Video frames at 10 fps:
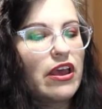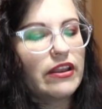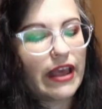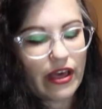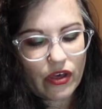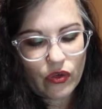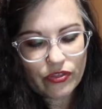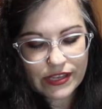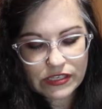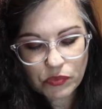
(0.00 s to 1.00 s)
Now
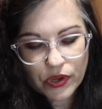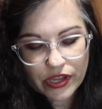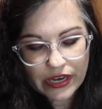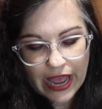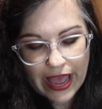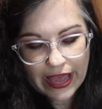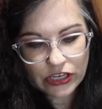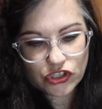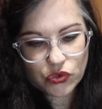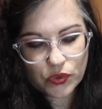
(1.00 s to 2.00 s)
this one, I had
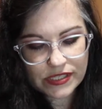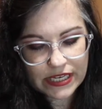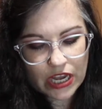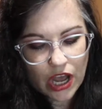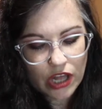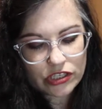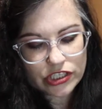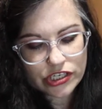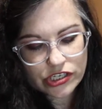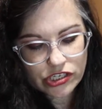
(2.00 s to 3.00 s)
a choice in
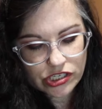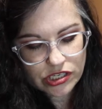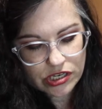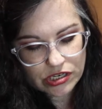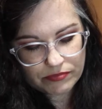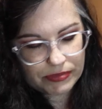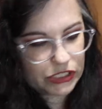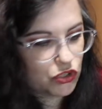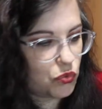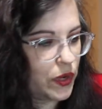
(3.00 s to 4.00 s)
colors
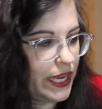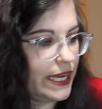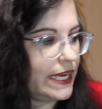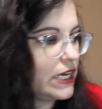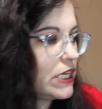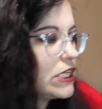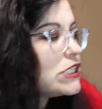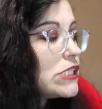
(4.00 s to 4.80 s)
between